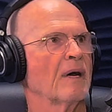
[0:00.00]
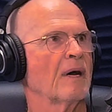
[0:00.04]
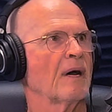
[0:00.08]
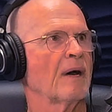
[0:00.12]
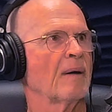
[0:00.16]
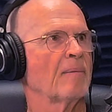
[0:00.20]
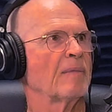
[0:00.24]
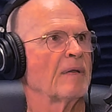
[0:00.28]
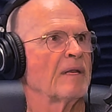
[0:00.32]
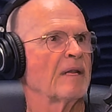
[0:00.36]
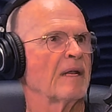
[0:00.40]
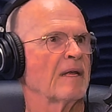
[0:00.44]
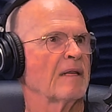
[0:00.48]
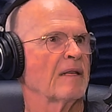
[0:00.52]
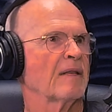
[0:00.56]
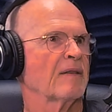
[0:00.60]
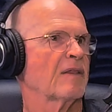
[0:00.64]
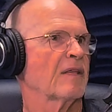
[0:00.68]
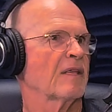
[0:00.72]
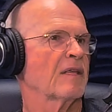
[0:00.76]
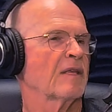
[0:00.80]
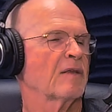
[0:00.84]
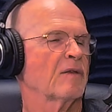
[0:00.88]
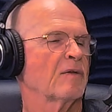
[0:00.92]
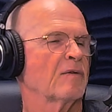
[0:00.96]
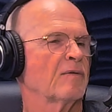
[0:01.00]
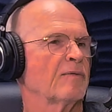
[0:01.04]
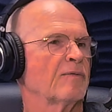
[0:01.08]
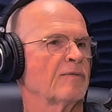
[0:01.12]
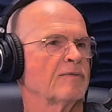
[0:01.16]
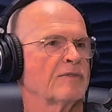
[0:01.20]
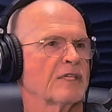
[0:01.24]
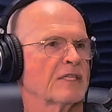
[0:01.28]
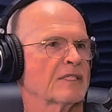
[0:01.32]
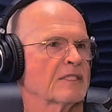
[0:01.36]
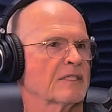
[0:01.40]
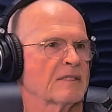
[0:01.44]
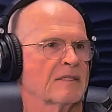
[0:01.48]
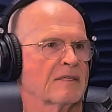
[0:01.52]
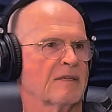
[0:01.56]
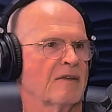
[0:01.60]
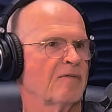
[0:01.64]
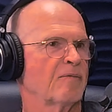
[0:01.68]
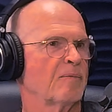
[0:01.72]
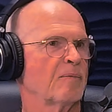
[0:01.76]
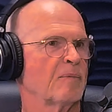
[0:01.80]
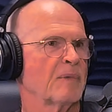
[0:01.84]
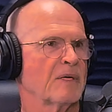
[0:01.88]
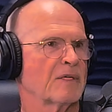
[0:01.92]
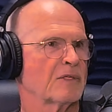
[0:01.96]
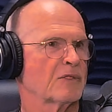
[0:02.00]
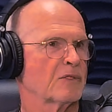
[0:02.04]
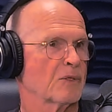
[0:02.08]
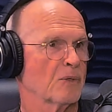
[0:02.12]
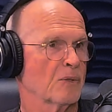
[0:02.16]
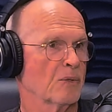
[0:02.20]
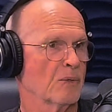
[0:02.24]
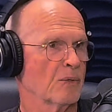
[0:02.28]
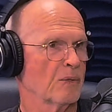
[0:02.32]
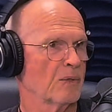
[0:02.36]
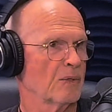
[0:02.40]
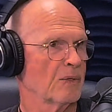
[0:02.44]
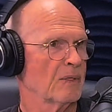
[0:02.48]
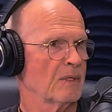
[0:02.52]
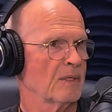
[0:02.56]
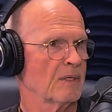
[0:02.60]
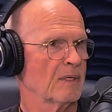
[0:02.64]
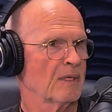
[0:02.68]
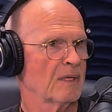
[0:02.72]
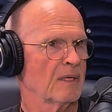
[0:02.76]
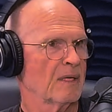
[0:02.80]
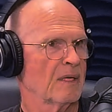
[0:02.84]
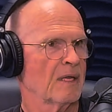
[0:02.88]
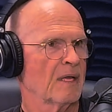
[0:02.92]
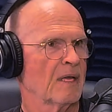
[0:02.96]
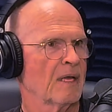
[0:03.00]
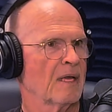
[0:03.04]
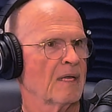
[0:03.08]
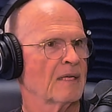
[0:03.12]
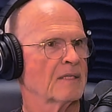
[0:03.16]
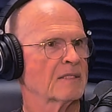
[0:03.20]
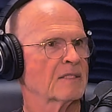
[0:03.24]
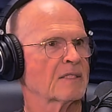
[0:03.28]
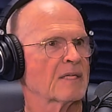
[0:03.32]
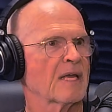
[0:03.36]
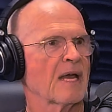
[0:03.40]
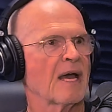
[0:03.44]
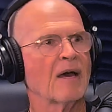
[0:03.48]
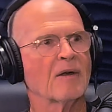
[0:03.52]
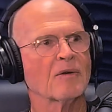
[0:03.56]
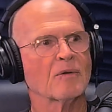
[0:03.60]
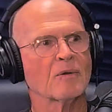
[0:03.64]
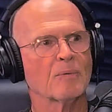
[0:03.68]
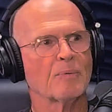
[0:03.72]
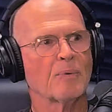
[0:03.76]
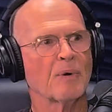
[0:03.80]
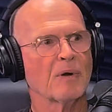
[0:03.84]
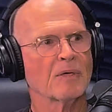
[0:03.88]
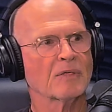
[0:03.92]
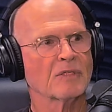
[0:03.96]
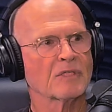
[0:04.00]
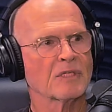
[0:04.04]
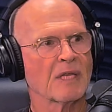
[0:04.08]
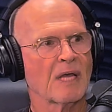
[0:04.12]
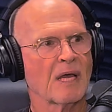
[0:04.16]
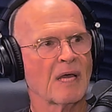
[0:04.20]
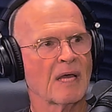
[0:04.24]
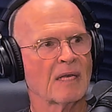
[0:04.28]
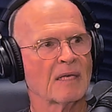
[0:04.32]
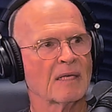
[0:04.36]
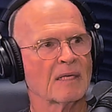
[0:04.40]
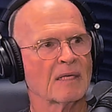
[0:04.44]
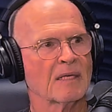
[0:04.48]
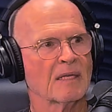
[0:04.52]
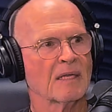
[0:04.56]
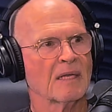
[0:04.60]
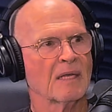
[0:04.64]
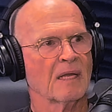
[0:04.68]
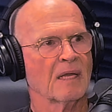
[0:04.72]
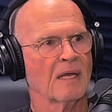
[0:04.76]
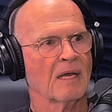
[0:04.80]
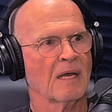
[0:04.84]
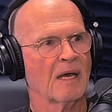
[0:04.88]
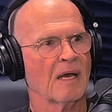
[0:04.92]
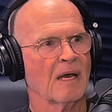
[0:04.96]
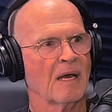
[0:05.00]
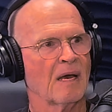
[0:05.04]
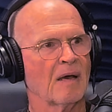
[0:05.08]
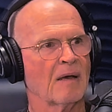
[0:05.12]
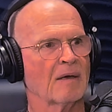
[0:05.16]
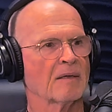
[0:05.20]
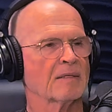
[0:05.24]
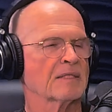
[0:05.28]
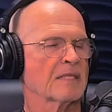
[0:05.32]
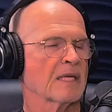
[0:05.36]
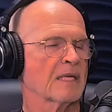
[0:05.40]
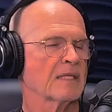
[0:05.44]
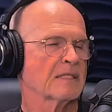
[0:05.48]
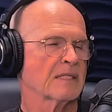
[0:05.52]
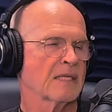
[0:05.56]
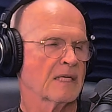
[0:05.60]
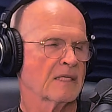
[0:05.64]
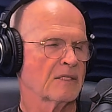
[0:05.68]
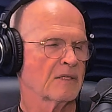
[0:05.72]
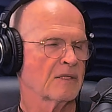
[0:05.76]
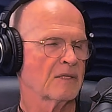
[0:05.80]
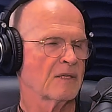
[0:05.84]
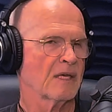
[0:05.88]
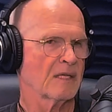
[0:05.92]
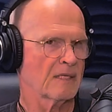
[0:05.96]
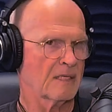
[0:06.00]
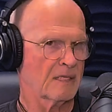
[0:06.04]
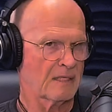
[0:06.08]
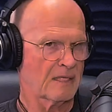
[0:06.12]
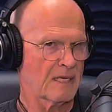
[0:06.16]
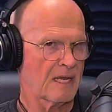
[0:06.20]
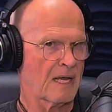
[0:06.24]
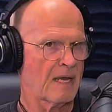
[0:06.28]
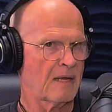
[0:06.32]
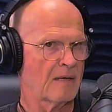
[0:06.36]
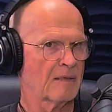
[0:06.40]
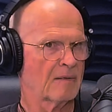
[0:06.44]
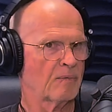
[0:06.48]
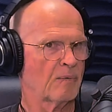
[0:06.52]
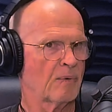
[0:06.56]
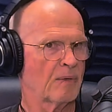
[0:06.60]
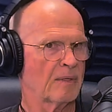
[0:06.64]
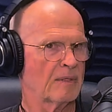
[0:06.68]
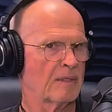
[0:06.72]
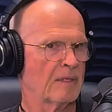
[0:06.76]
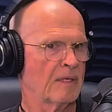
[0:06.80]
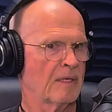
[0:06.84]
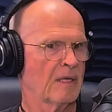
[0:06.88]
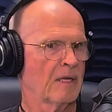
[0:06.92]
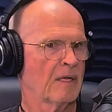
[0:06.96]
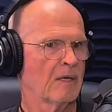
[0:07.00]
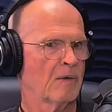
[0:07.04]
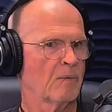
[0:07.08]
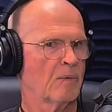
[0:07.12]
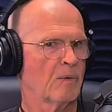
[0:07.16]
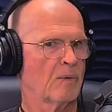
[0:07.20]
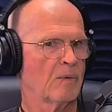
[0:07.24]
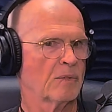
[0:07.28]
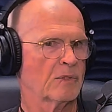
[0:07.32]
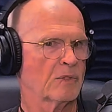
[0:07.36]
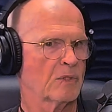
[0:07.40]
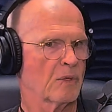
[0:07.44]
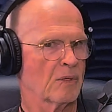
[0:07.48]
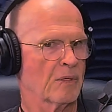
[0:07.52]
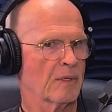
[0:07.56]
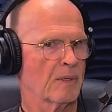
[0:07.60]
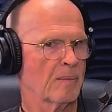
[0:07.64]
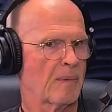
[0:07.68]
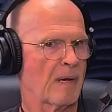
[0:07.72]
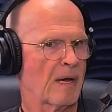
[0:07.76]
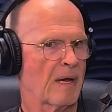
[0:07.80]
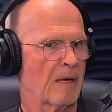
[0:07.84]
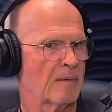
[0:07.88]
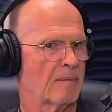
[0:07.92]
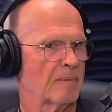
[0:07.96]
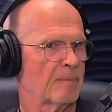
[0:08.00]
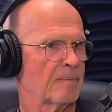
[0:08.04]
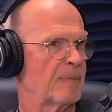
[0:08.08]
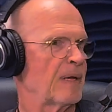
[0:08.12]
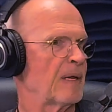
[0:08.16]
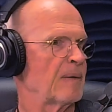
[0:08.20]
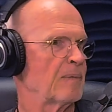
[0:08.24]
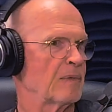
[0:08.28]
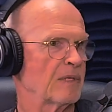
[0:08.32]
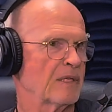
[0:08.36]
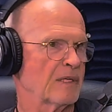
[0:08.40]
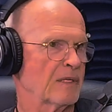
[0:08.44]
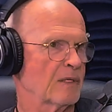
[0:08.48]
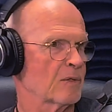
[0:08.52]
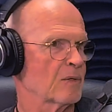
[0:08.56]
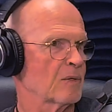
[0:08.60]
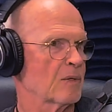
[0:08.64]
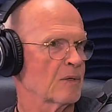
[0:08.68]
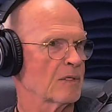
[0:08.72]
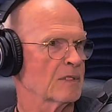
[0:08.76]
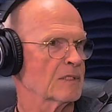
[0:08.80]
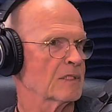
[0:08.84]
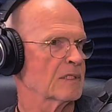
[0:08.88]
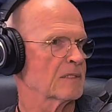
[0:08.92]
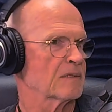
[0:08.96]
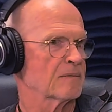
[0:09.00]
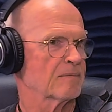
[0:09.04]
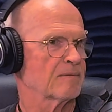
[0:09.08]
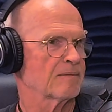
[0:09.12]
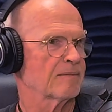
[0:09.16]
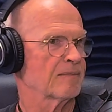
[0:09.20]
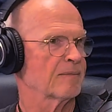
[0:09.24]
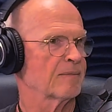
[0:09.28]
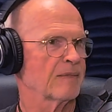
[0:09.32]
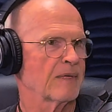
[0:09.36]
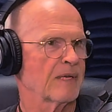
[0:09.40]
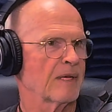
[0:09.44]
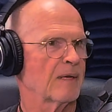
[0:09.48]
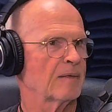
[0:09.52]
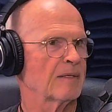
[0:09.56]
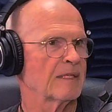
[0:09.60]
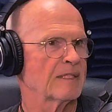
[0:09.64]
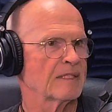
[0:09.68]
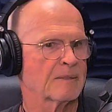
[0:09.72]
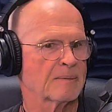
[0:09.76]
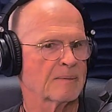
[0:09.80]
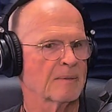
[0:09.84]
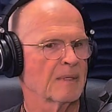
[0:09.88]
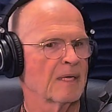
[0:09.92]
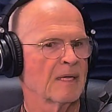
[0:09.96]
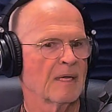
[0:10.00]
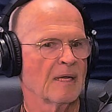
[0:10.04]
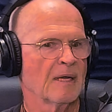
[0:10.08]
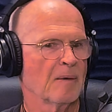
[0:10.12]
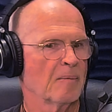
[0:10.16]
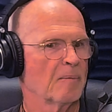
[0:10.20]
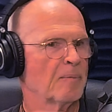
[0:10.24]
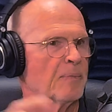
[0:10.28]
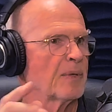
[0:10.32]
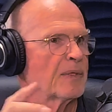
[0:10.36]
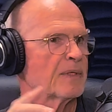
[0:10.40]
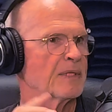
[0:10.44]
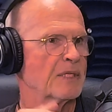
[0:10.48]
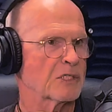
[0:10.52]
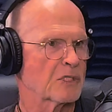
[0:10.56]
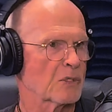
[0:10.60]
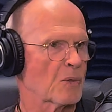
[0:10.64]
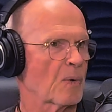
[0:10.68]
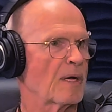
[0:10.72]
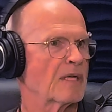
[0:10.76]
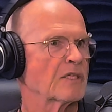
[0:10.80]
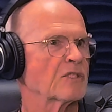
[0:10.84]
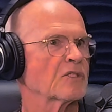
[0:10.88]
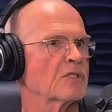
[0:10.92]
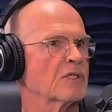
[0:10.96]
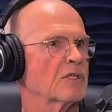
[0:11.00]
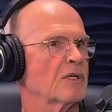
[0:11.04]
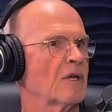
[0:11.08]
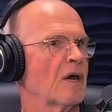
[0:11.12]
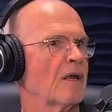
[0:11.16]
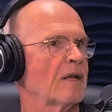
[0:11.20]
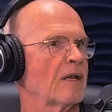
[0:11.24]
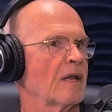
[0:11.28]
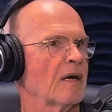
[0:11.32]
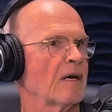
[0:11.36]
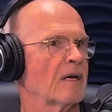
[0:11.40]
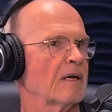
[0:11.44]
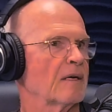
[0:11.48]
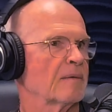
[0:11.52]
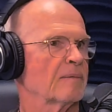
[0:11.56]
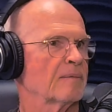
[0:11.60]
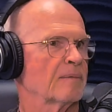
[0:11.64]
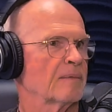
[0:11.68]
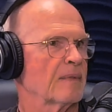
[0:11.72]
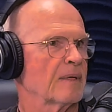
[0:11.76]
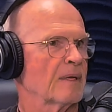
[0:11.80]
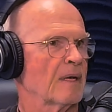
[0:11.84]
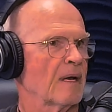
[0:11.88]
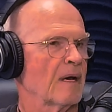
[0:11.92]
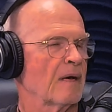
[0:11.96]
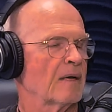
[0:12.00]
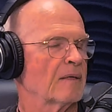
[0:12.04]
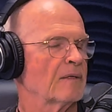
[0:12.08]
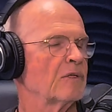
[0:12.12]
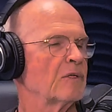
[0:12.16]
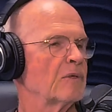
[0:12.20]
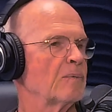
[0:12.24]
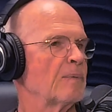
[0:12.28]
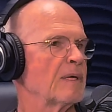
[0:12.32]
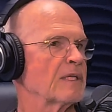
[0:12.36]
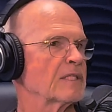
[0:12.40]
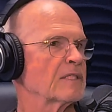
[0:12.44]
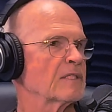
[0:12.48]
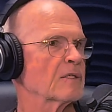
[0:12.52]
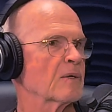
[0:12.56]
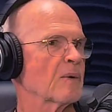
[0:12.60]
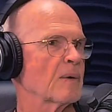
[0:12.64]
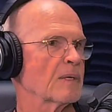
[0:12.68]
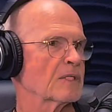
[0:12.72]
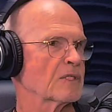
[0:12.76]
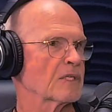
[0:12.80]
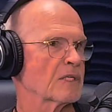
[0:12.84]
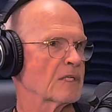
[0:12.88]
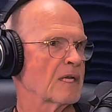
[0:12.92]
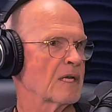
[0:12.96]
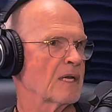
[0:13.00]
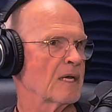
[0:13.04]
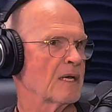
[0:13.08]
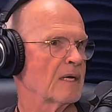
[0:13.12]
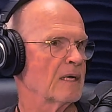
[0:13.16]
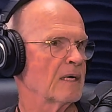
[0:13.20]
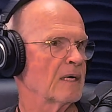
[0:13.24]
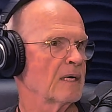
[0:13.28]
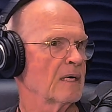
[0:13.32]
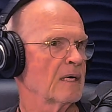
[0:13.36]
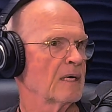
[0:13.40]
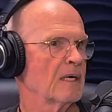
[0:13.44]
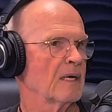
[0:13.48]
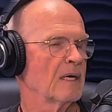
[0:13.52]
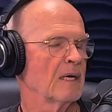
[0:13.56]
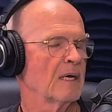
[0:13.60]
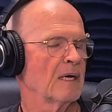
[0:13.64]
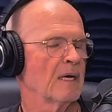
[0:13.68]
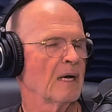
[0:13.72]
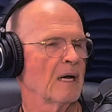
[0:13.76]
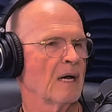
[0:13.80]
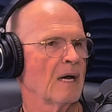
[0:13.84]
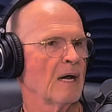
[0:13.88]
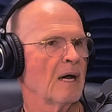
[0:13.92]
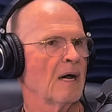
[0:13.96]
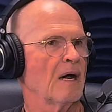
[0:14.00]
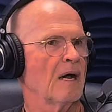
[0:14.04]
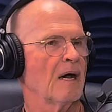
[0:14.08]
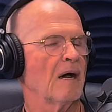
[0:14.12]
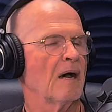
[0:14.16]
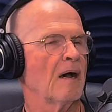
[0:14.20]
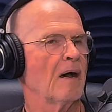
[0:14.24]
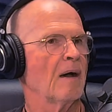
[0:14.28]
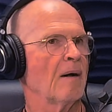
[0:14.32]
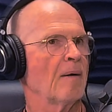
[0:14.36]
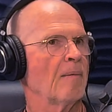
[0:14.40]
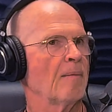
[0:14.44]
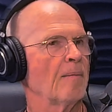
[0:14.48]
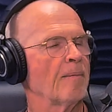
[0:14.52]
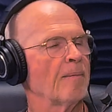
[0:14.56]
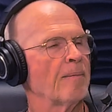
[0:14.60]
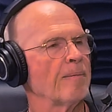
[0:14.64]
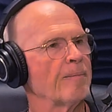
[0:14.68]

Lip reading: I mean, I think you've just given me a tool as to how to approach that. As I said to you the other day when we were talking about pain with intercourse, you know, let's put this question on our new patient questionnaire. I